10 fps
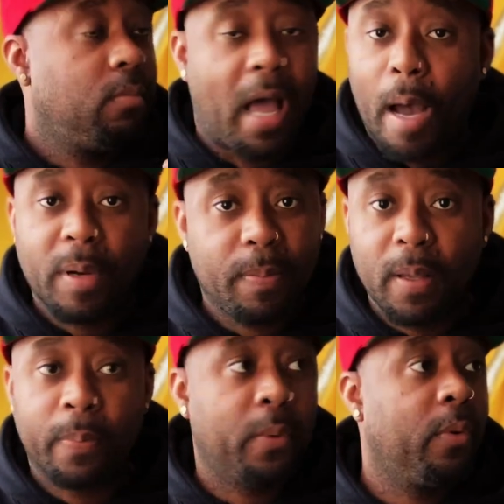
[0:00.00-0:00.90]
How many
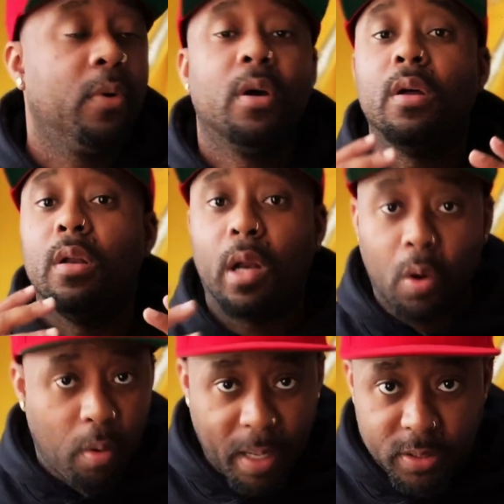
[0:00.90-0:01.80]
people
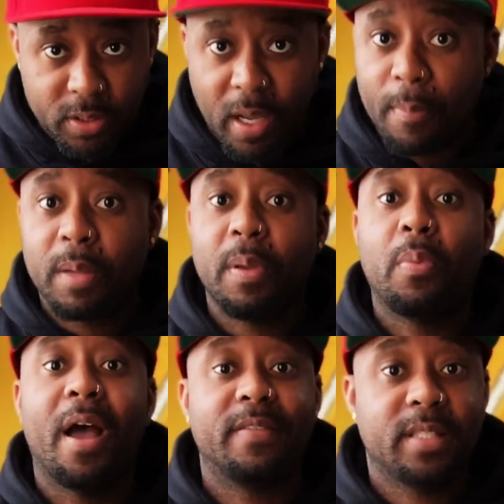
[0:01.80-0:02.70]
know about you? How many
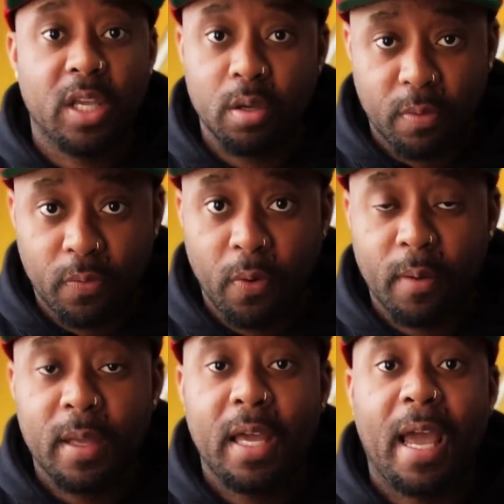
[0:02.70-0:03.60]
people have seen you before?
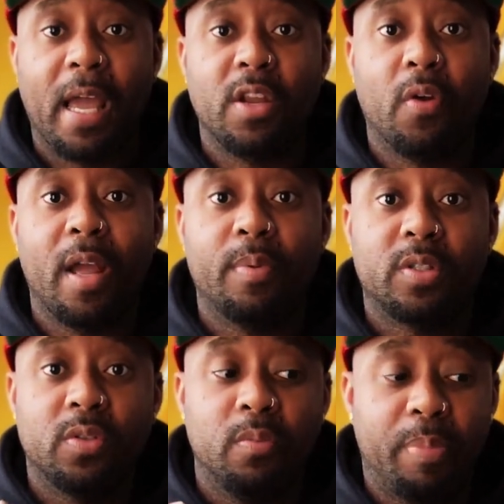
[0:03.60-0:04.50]
And you're able
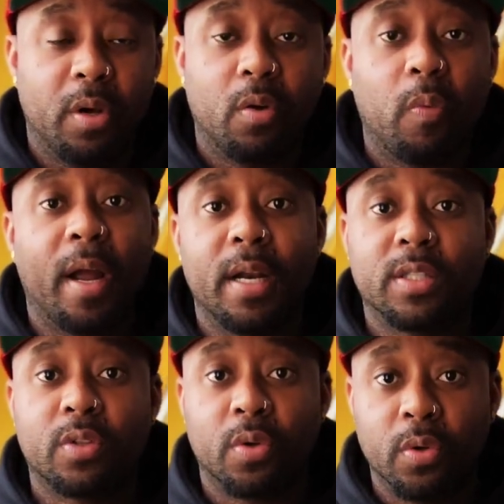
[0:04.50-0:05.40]
to build
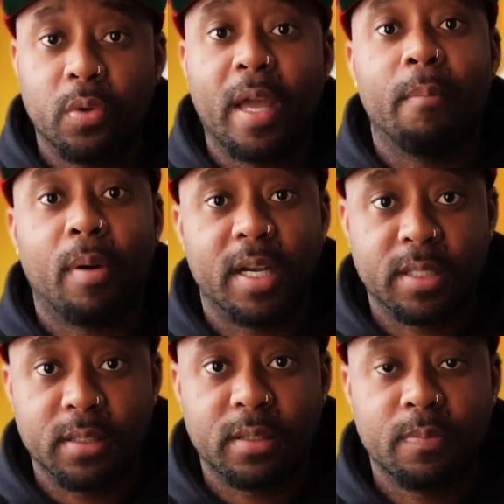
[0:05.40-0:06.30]
awareness through
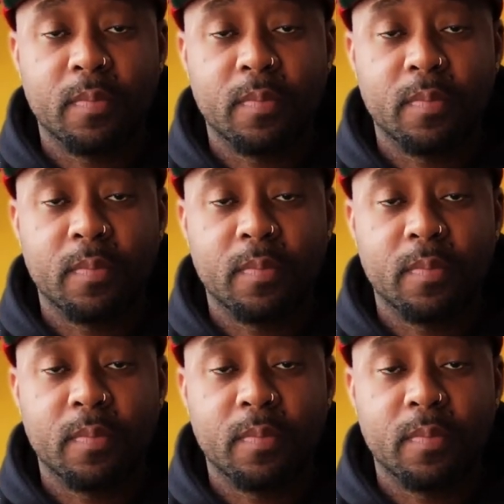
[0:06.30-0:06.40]
impressions.